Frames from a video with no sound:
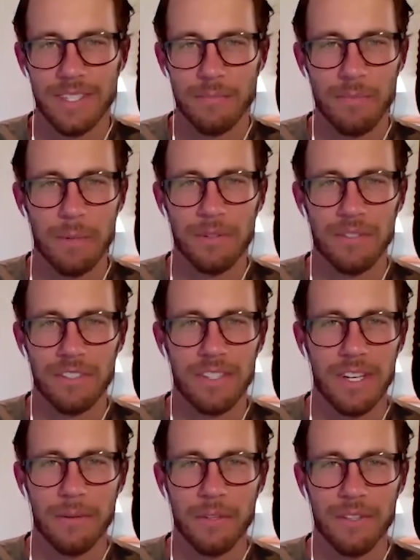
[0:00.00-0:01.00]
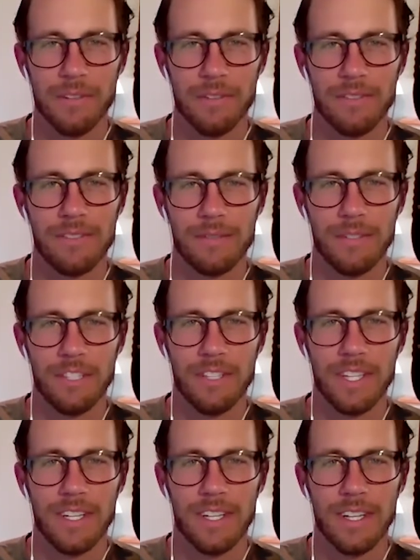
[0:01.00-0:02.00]
people just come to you when you
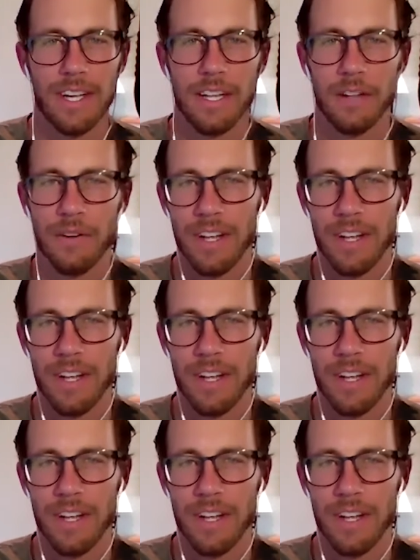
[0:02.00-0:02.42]
need it.